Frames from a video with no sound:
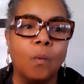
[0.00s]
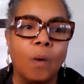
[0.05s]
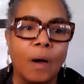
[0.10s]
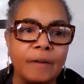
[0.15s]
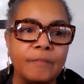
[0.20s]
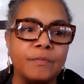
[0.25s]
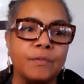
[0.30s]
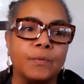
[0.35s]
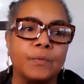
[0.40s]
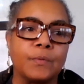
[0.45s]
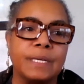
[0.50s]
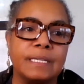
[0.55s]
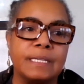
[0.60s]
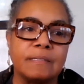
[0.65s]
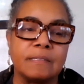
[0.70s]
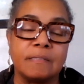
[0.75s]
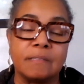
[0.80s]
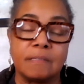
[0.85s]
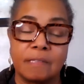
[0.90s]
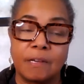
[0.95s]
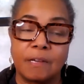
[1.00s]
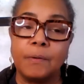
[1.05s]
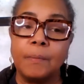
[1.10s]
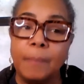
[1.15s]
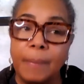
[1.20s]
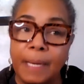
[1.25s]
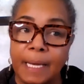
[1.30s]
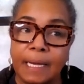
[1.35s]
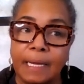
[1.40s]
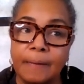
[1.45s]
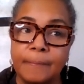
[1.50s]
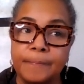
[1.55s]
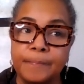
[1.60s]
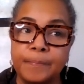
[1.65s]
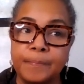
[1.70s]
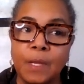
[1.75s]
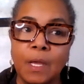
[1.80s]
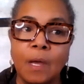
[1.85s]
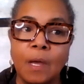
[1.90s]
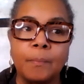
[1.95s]
one of the reasons, there are many,
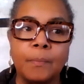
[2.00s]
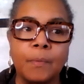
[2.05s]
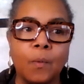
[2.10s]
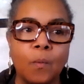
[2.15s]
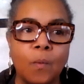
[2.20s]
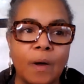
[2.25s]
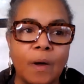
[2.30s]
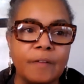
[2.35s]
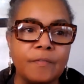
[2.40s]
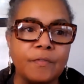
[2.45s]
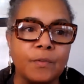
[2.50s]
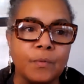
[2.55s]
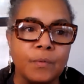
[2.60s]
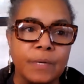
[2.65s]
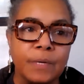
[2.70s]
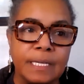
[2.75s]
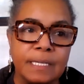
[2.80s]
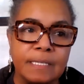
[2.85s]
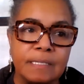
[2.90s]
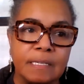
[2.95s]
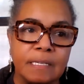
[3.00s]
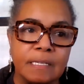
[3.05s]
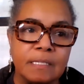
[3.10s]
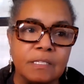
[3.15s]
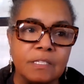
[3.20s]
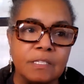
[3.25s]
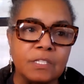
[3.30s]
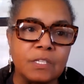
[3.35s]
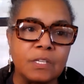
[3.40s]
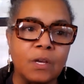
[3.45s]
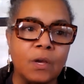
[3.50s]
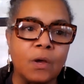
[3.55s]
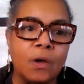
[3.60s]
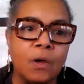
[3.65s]
but one of the reasons